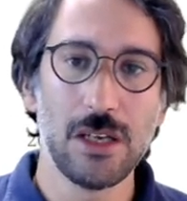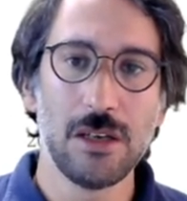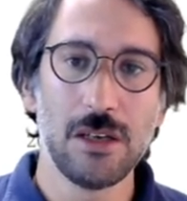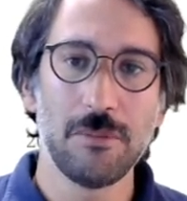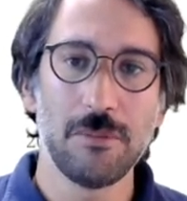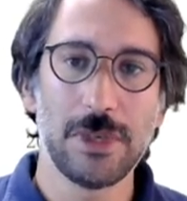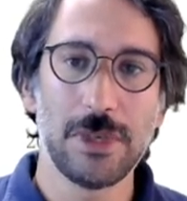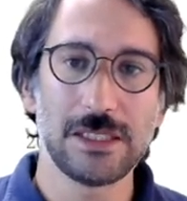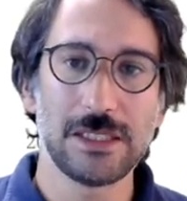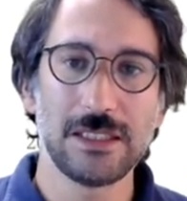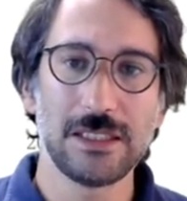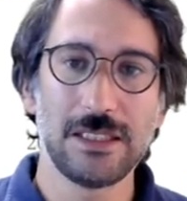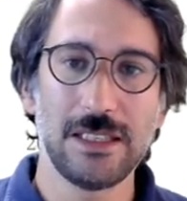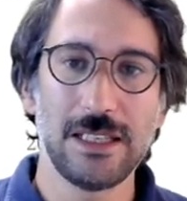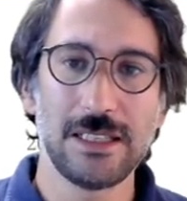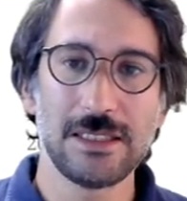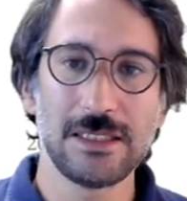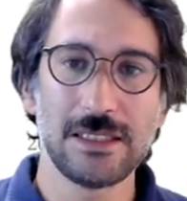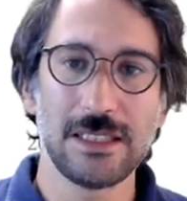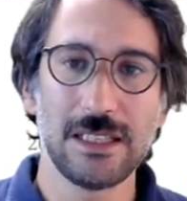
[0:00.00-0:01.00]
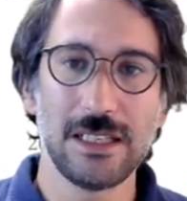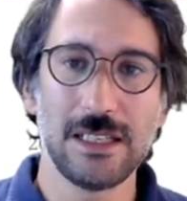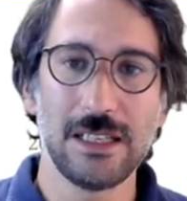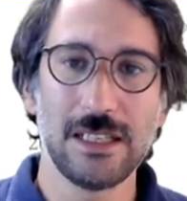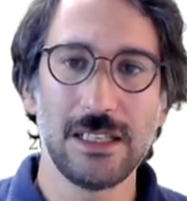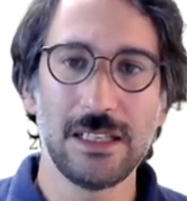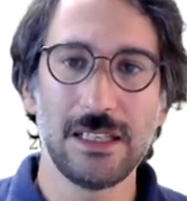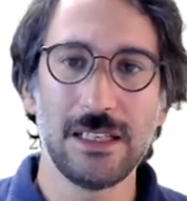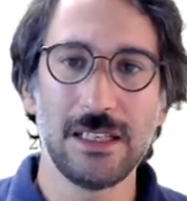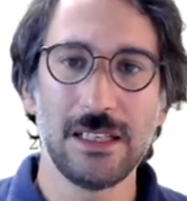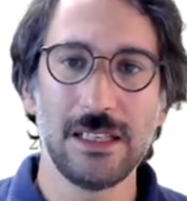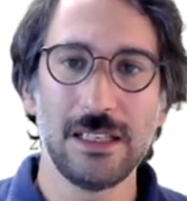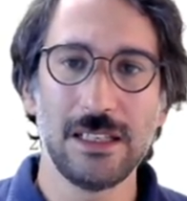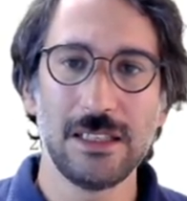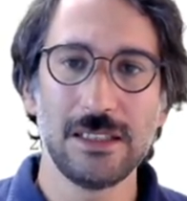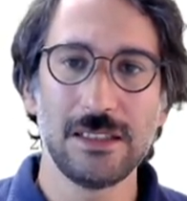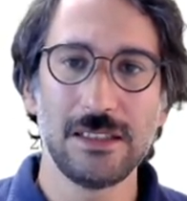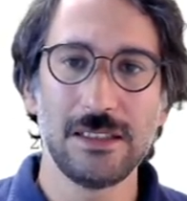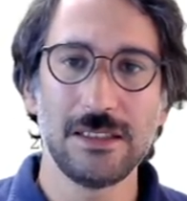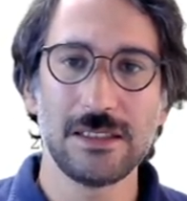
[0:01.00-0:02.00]
But let's
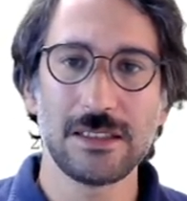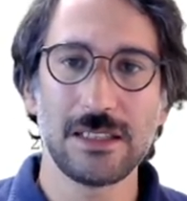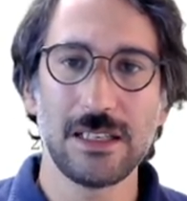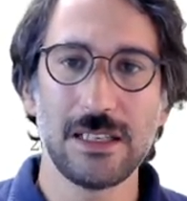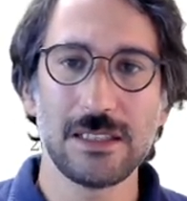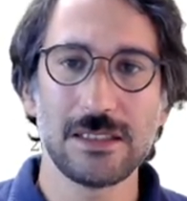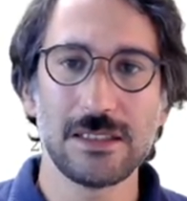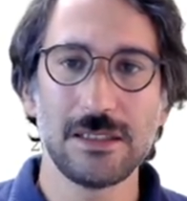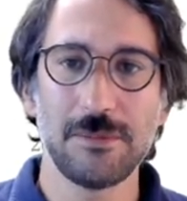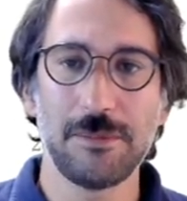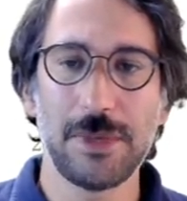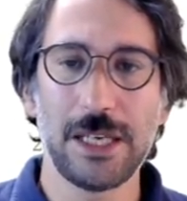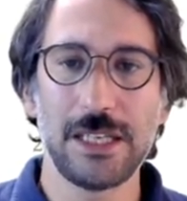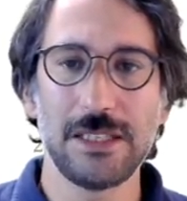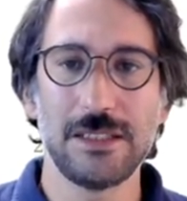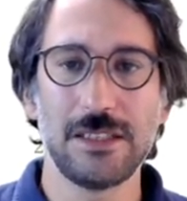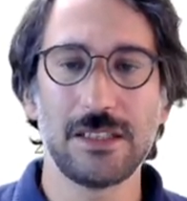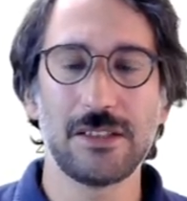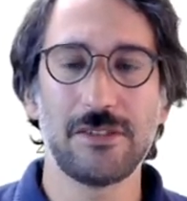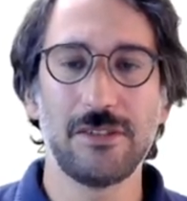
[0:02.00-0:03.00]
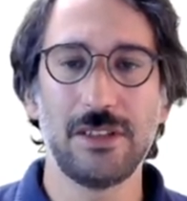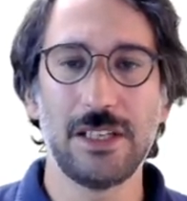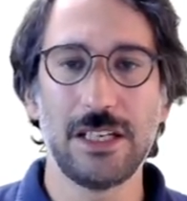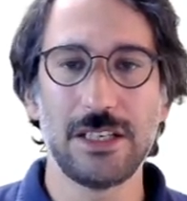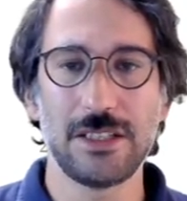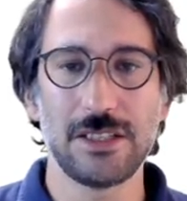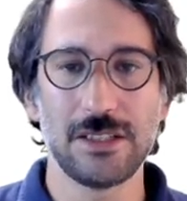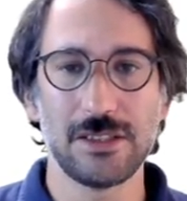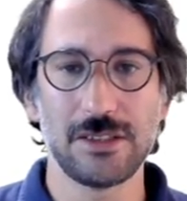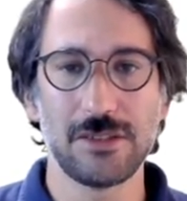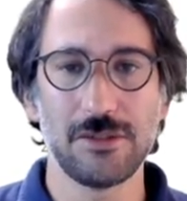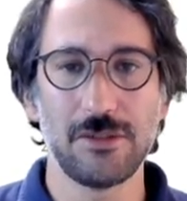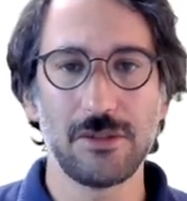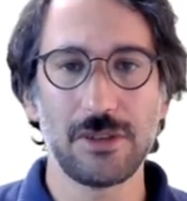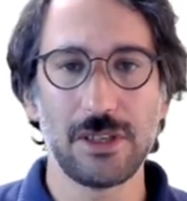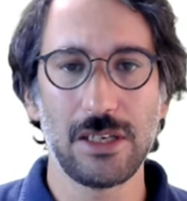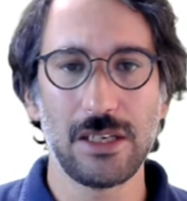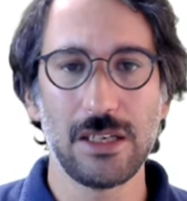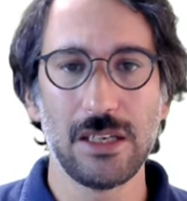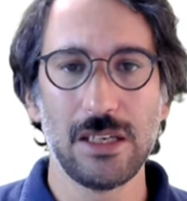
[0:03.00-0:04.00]
discuss the basic relations.
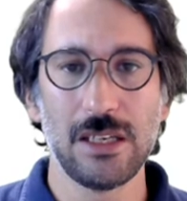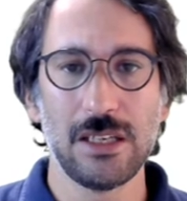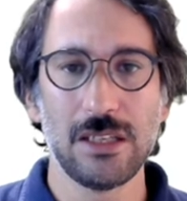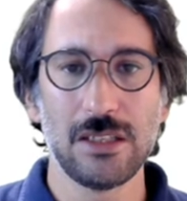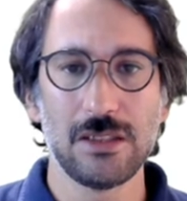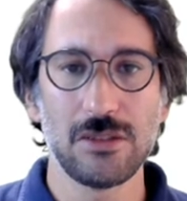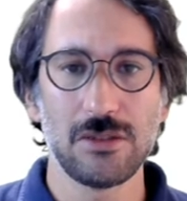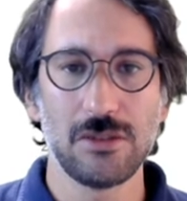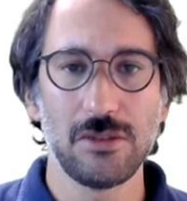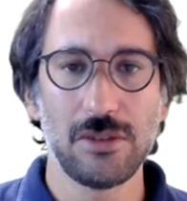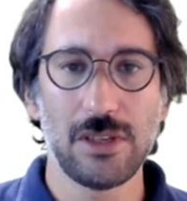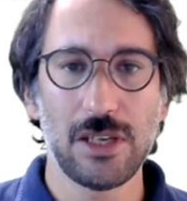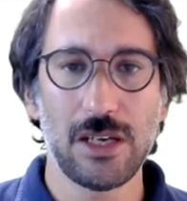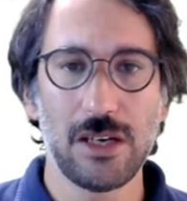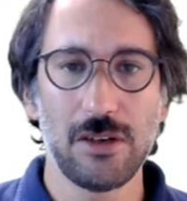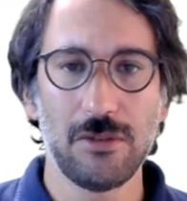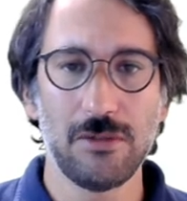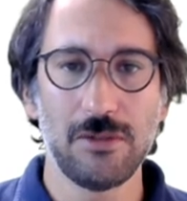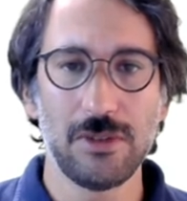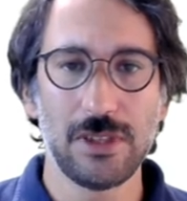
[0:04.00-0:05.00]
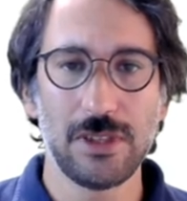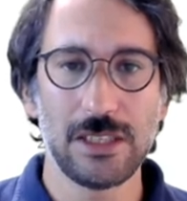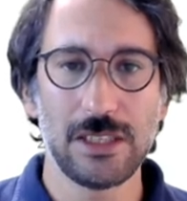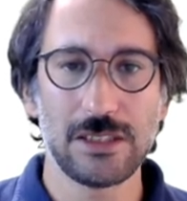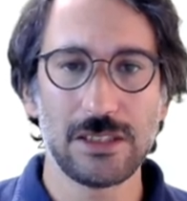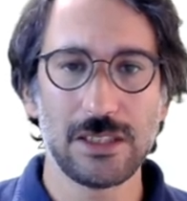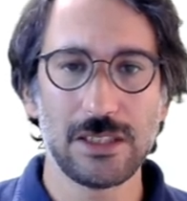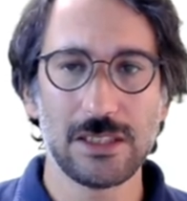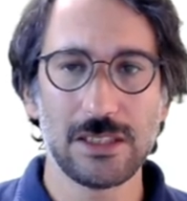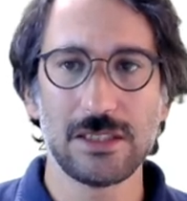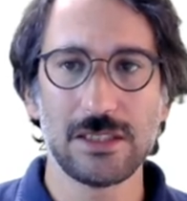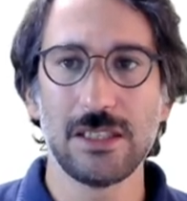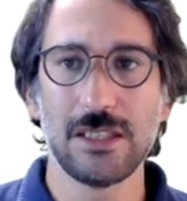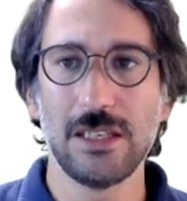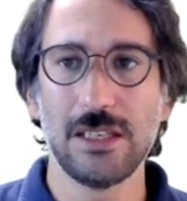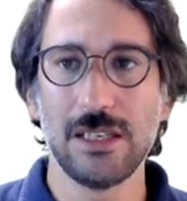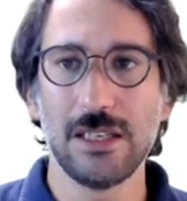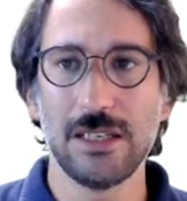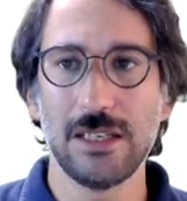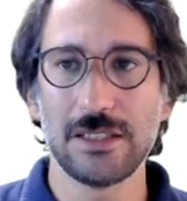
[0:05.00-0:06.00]
Okay, so now it just
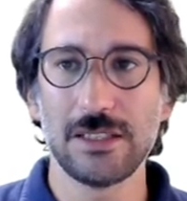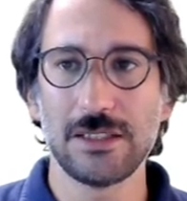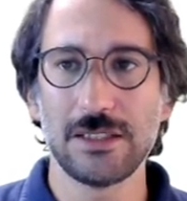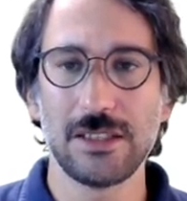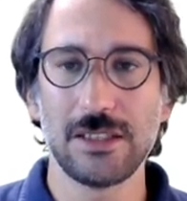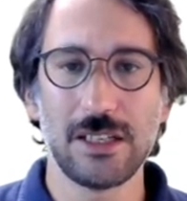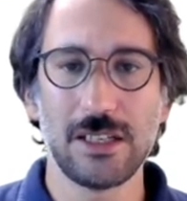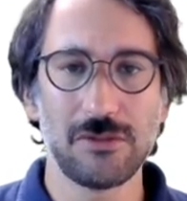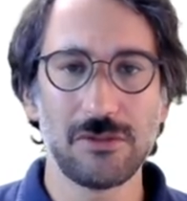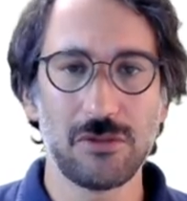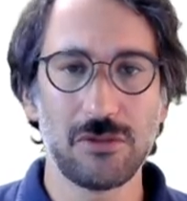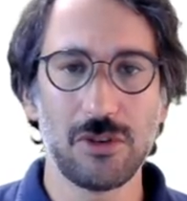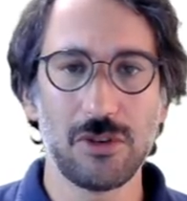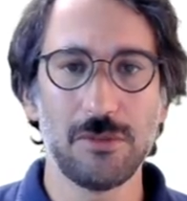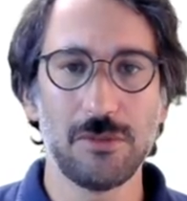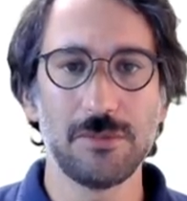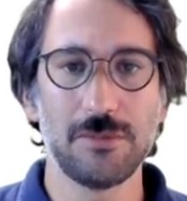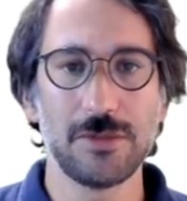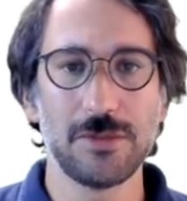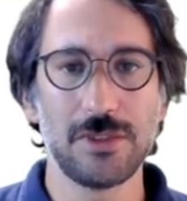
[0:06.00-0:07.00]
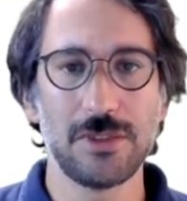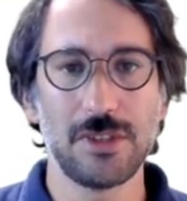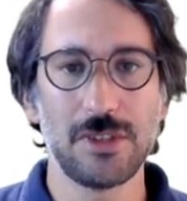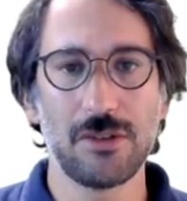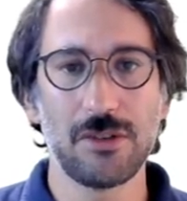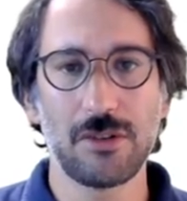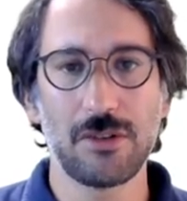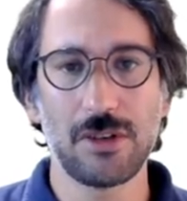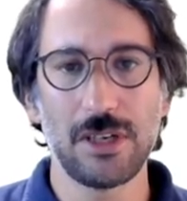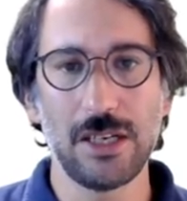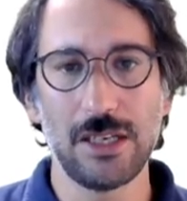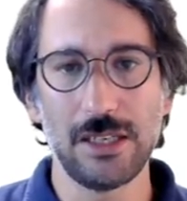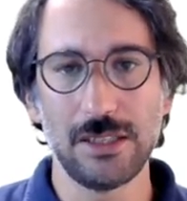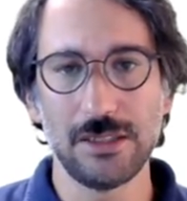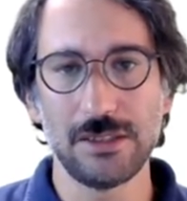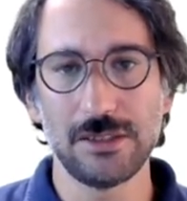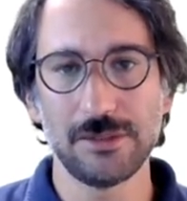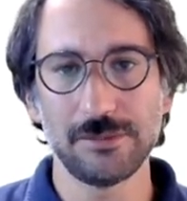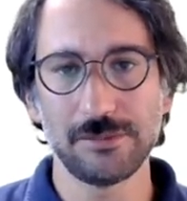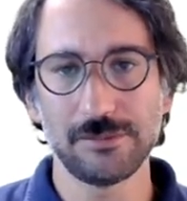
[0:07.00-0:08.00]
start from zero current,
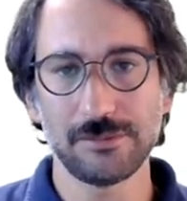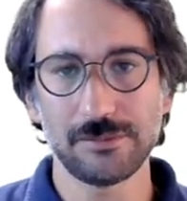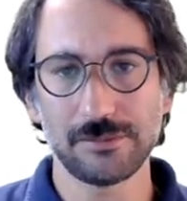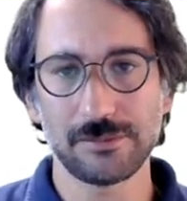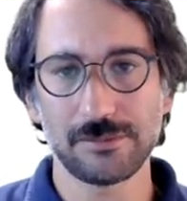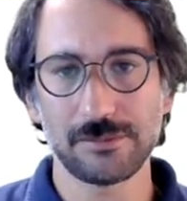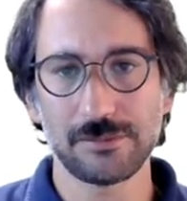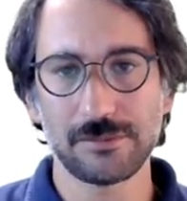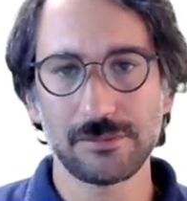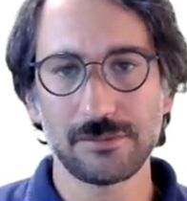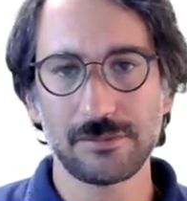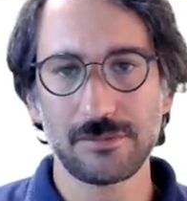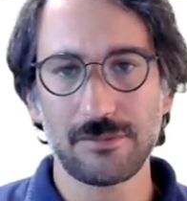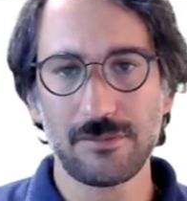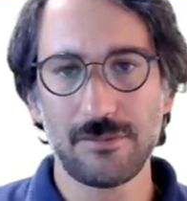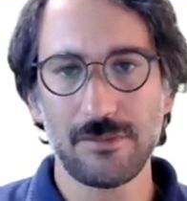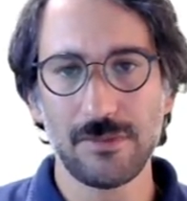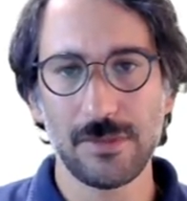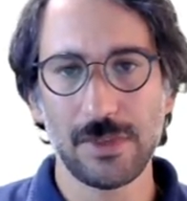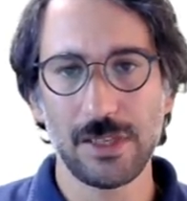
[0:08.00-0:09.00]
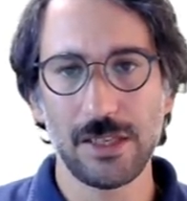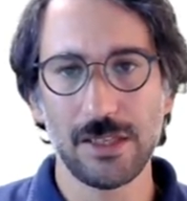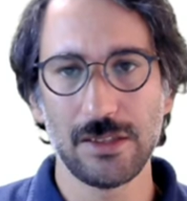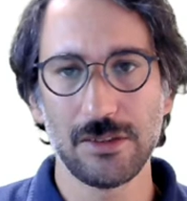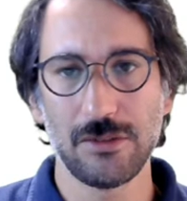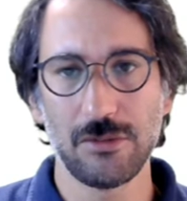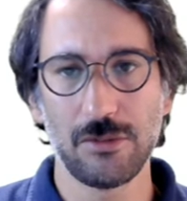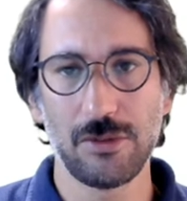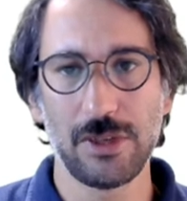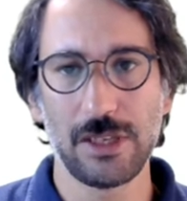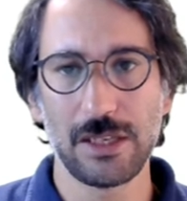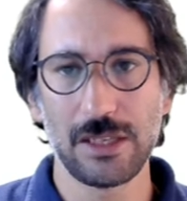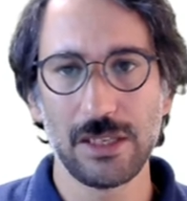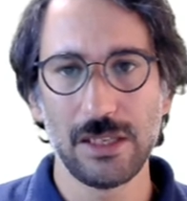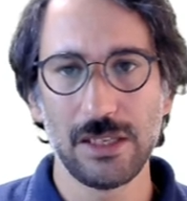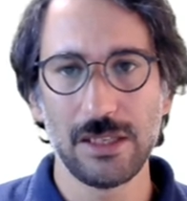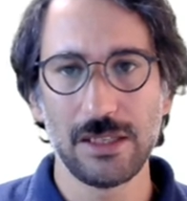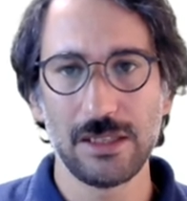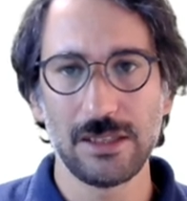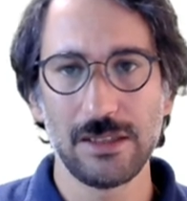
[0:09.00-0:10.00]
and during
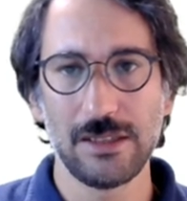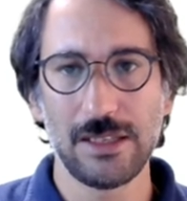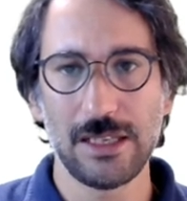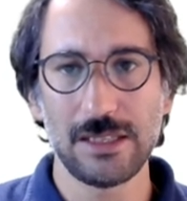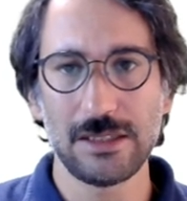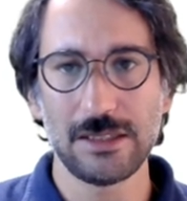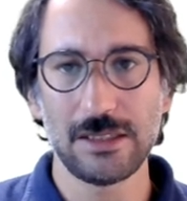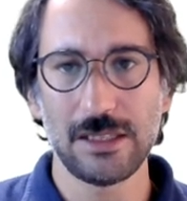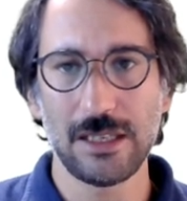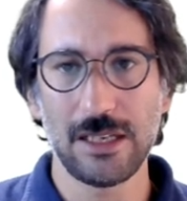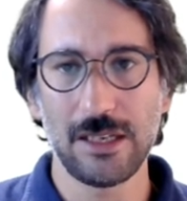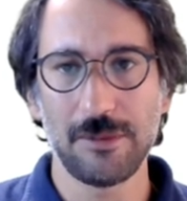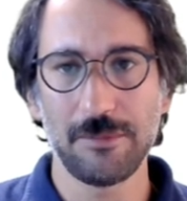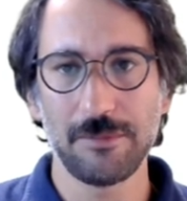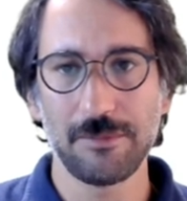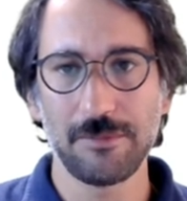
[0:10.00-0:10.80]
that time,